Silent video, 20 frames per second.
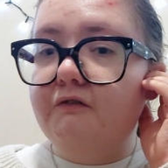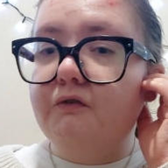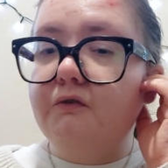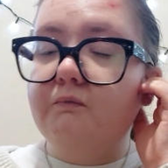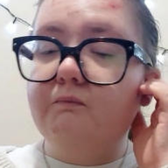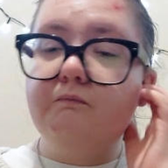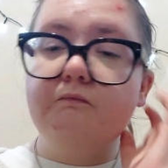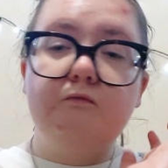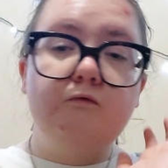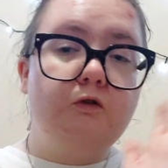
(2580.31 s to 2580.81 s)

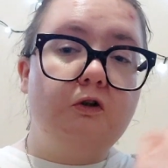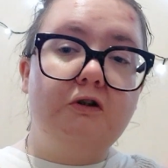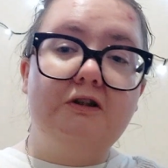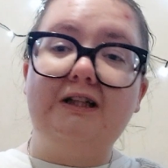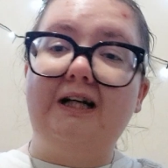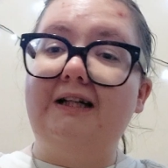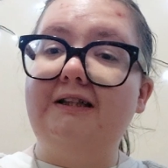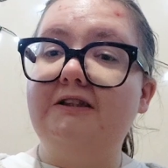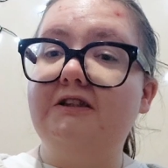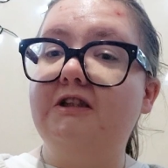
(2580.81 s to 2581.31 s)
you want to
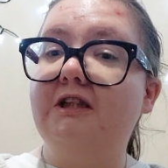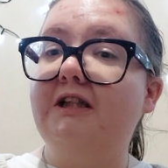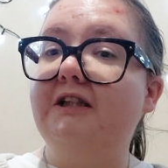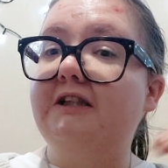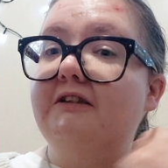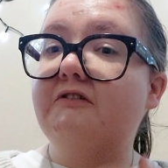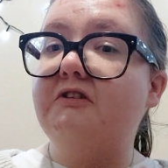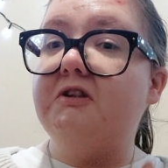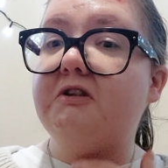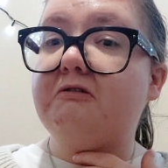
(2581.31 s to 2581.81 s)
answer any
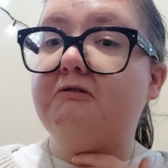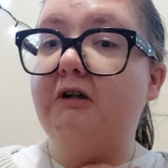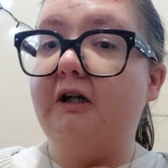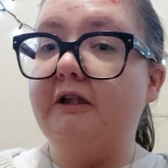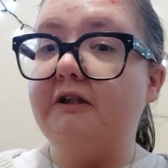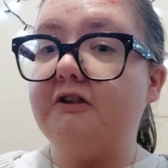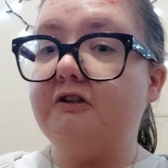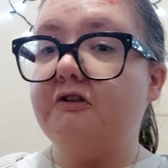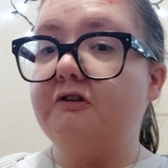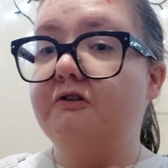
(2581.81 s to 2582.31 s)
of these
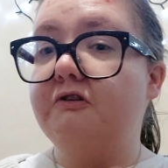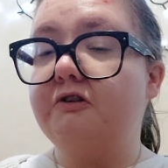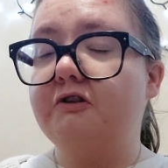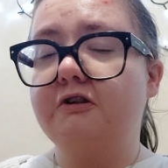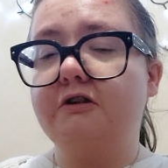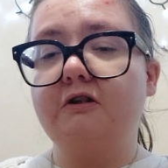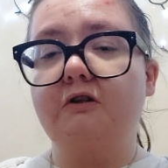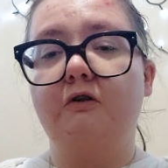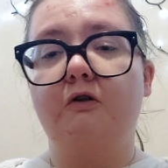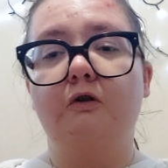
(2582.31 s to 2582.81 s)
questions,
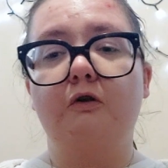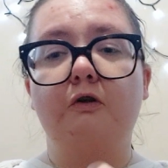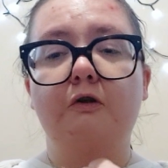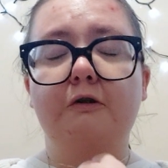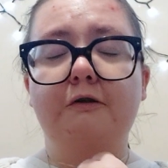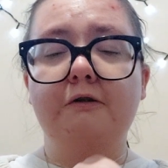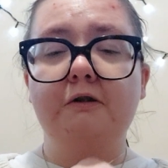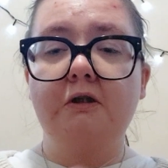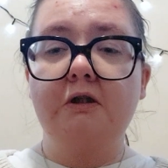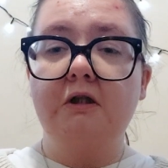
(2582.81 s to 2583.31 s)

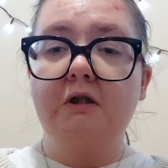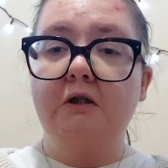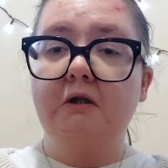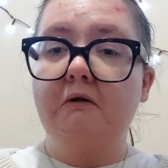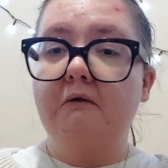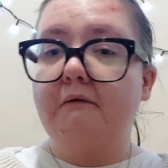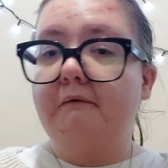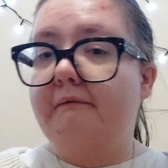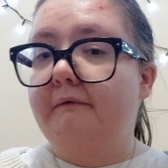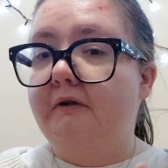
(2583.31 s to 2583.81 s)
or
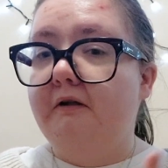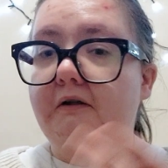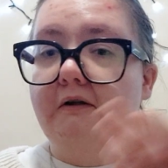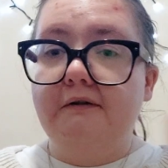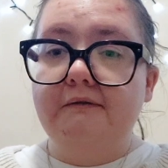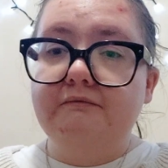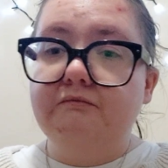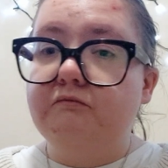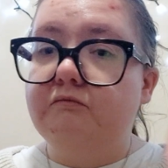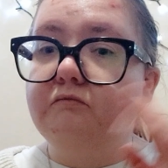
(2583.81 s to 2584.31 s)
you
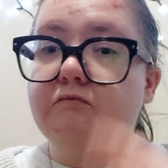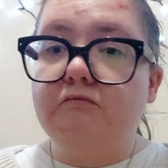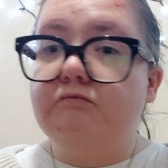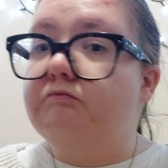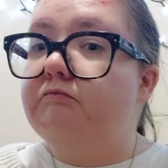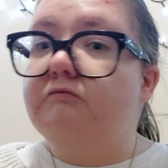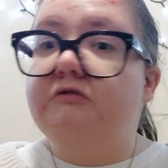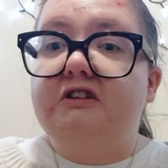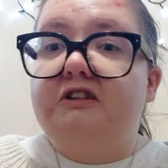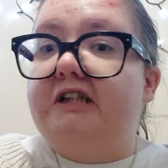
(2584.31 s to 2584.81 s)
know,
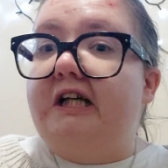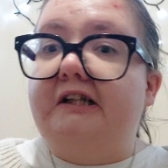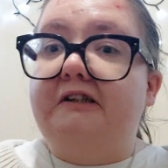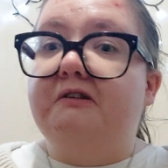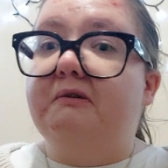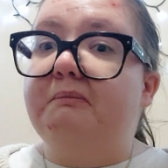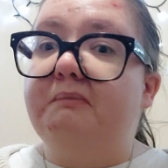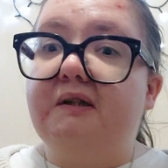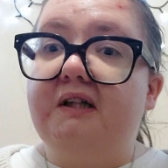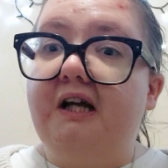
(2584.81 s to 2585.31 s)
say
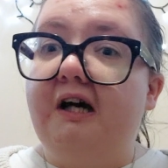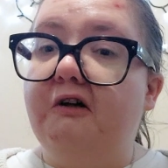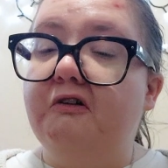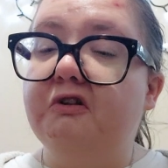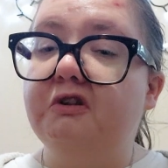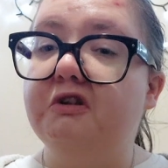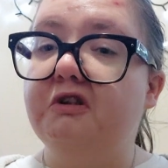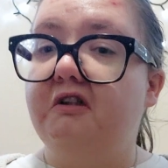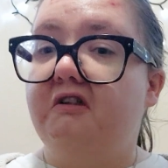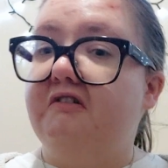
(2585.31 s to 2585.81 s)
something
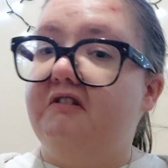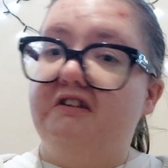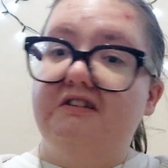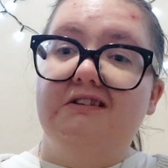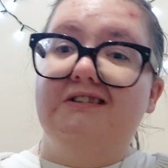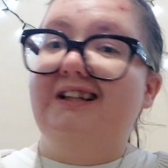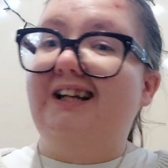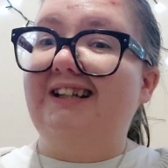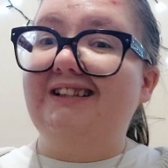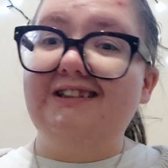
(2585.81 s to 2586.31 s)
else, you know, that
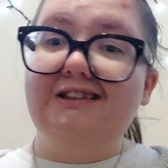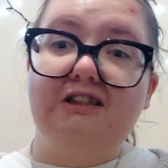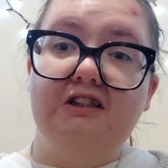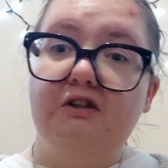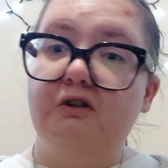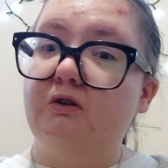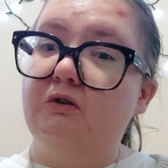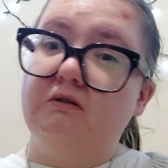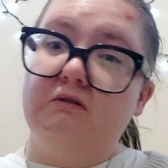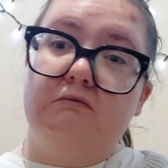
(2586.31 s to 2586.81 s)
you liked it
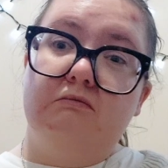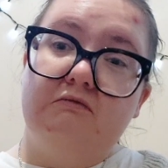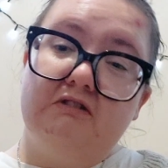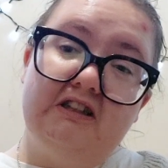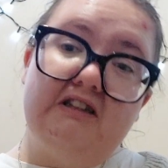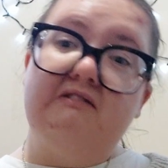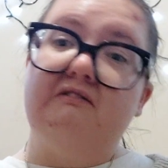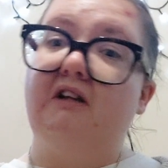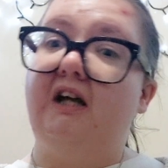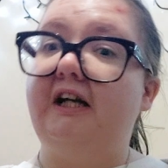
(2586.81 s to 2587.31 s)
or
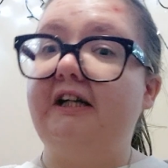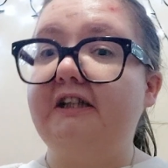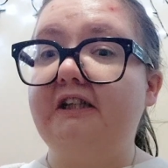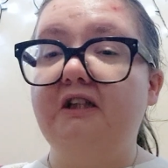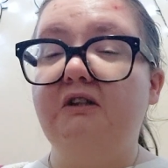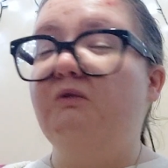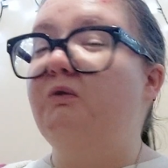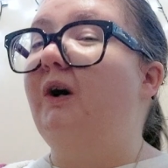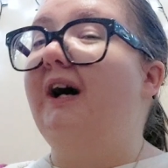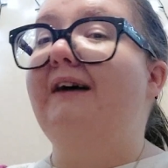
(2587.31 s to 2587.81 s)
didn't like
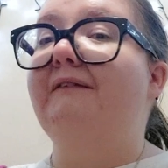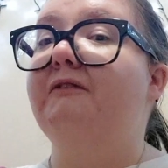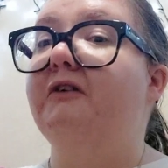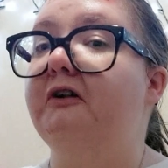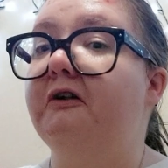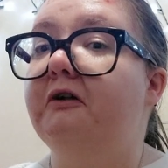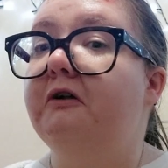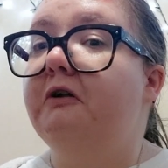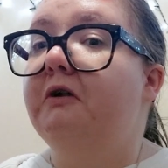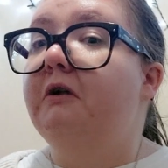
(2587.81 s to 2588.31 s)
it,
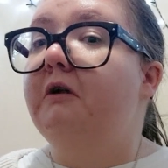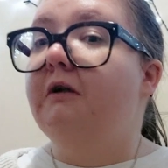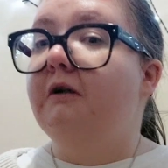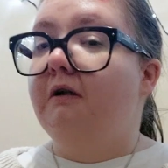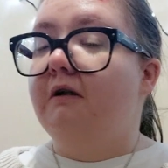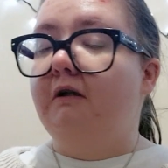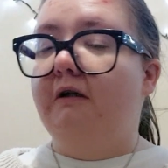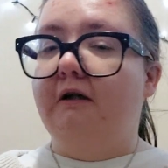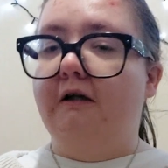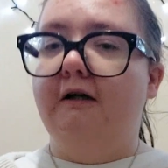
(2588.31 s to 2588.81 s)
whatever.
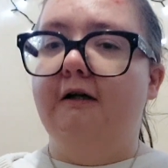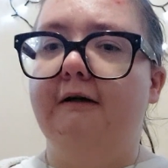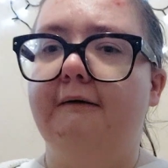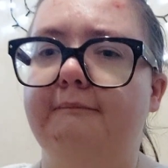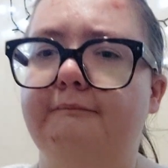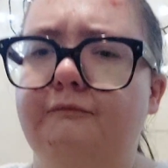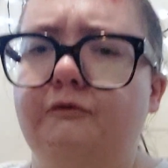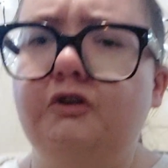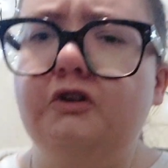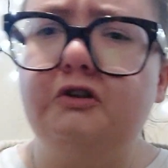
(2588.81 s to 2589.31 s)

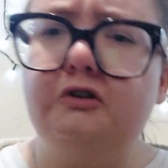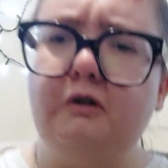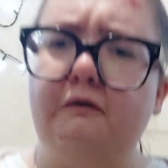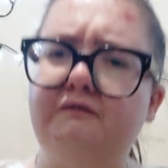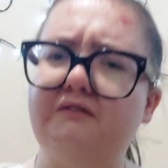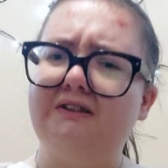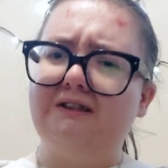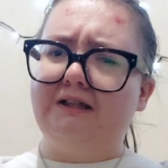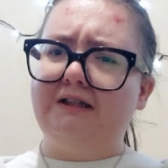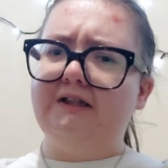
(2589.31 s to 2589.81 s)
Just
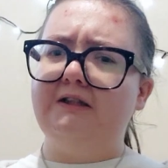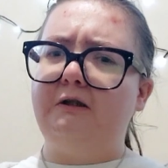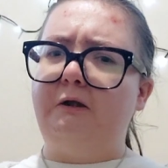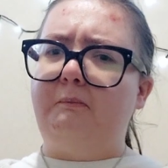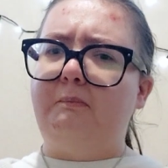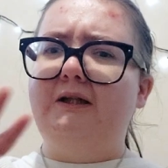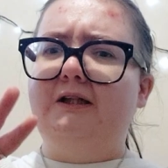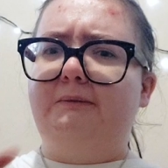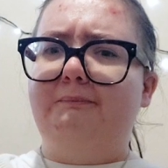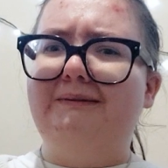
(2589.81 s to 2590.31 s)
obviously, you know,
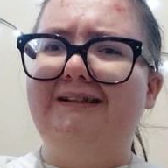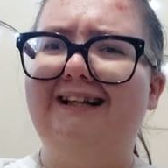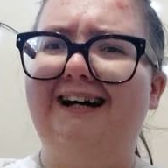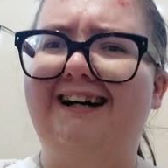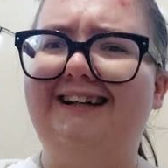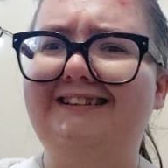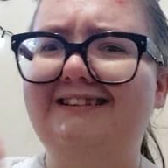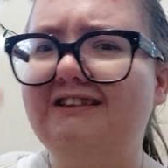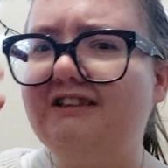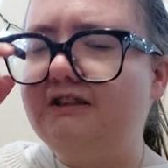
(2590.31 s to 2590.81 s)
please be
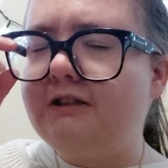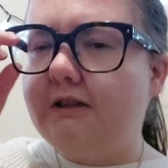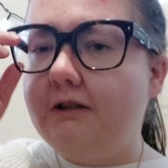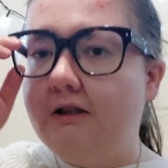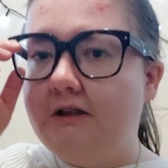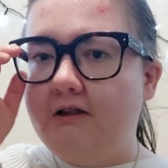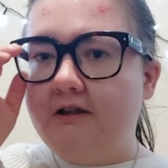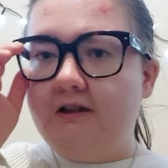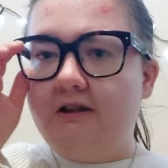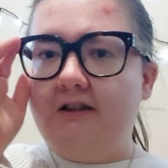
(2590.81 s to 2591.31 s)
nice
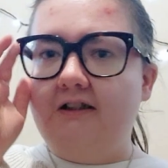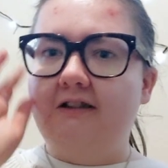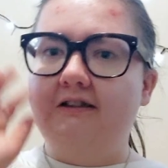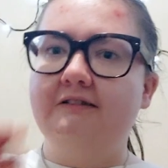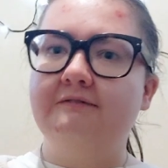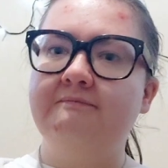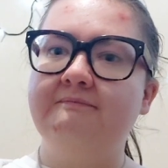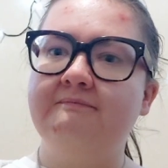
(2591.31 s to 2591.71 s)
and